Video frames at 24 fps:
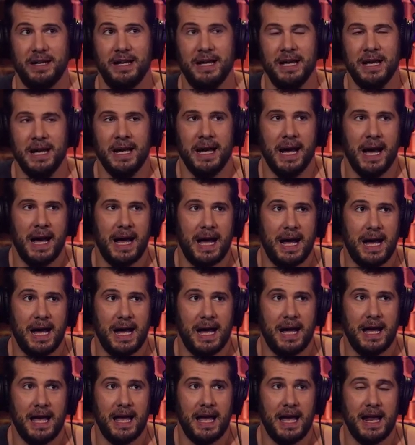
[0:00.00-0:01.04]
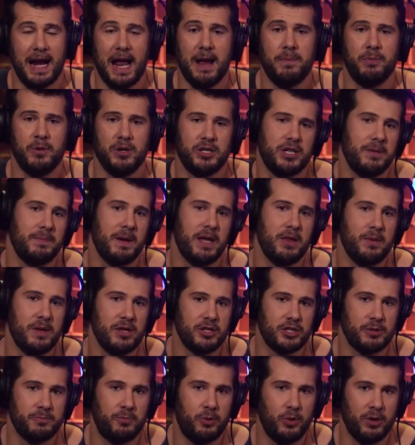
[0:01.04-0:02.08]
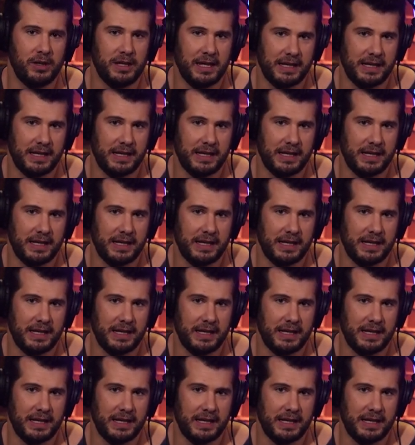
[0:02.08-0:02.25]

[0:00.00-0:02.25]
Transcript: And I appreciate, by the way, the support.